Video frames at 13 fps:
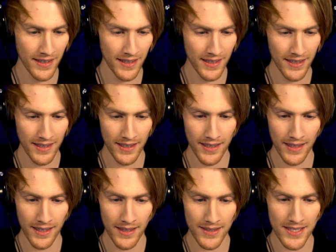Oh no.
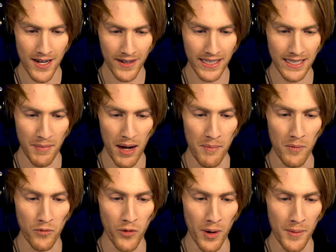Tell talking her I
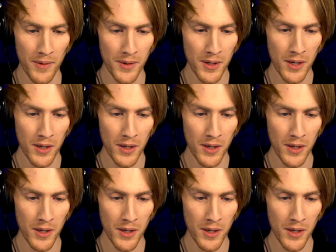said hey. Ah.